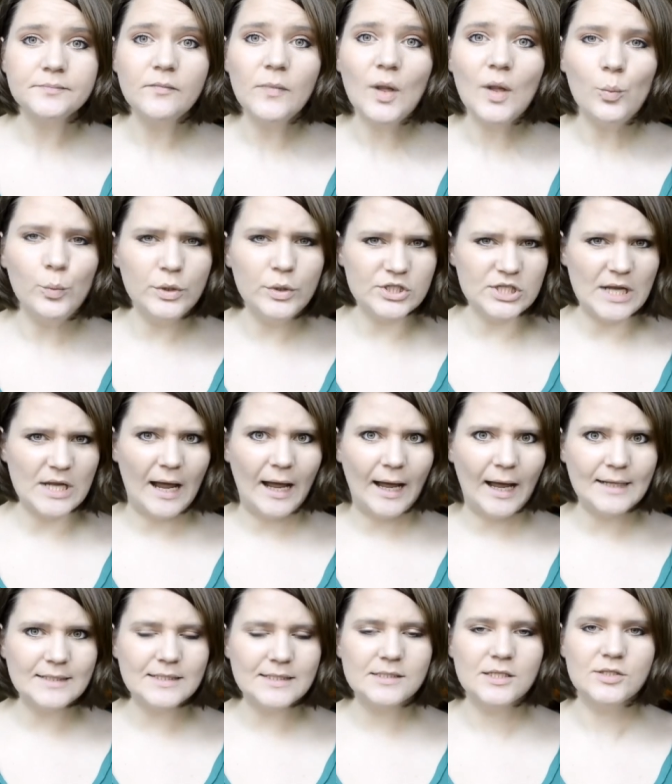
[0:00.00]
which
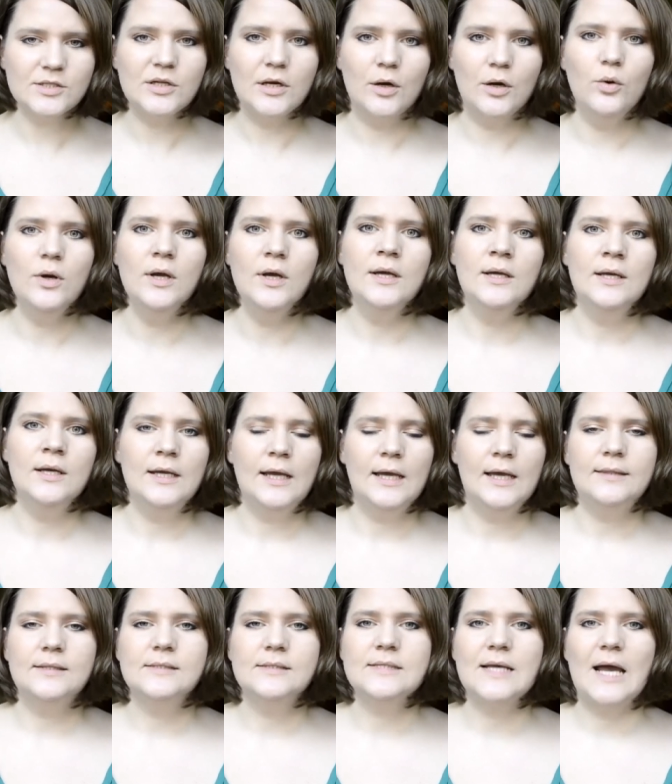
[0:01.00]
I didn't know
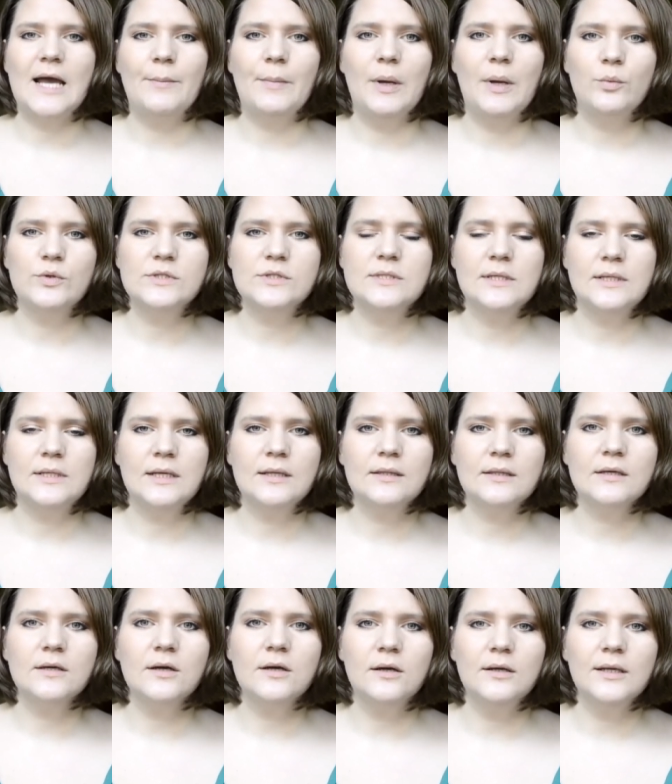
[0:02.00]
at the time I was knitting the
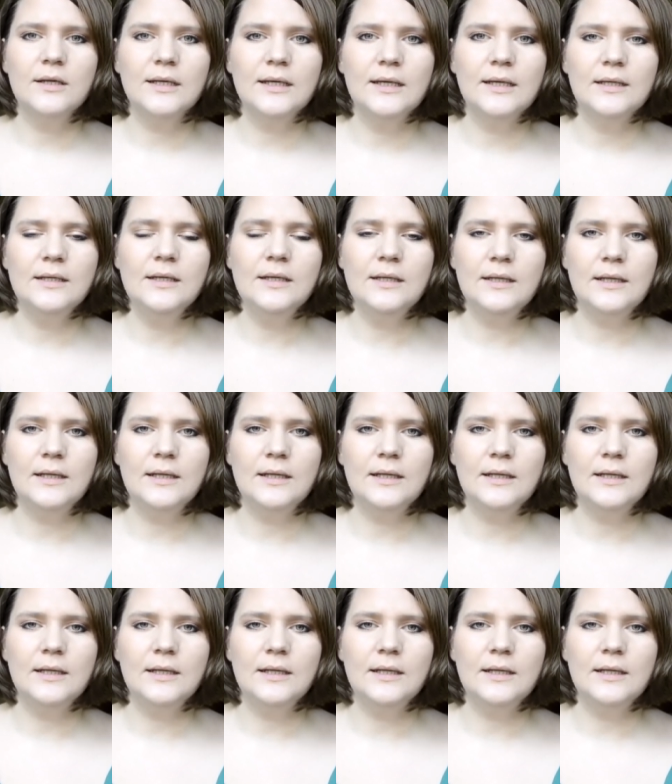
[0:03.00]
cardigan.